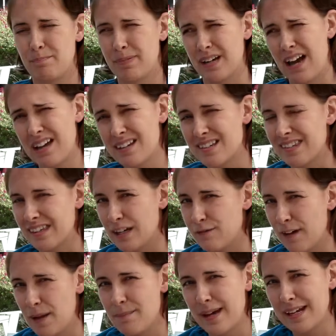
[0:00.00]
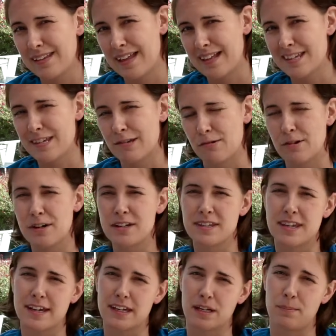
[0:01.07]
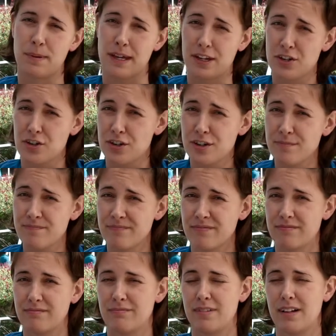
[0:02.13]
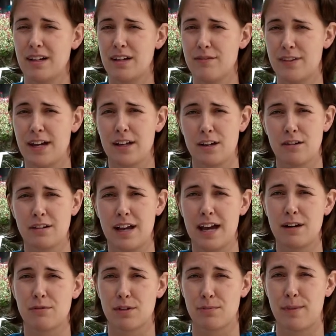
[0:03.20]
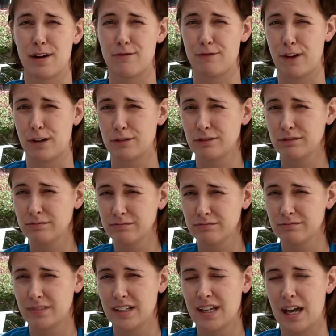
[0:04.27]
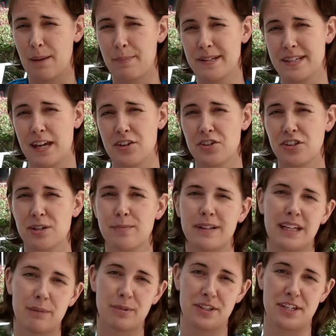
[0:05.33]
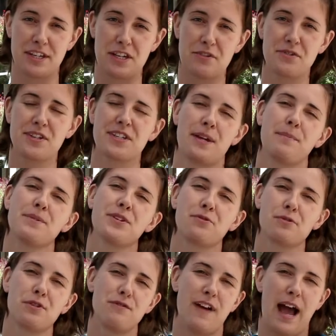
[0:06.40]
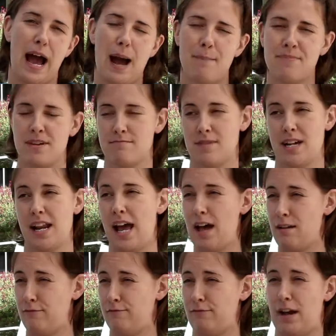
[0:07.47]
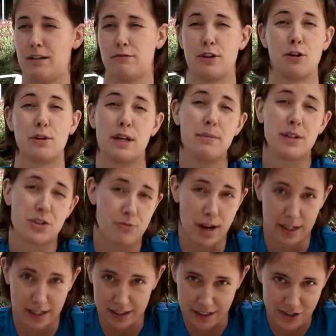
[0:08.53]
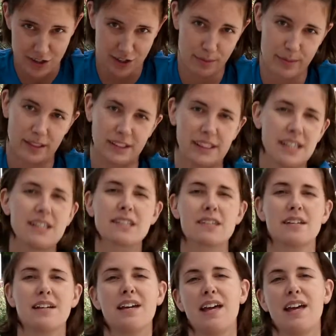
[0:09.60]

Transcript: But honestly, if I'd been in that store and taken a picture of that goat head with my phone and potentially been able to use some sort of app that might have, I don't know, image recognition abilities,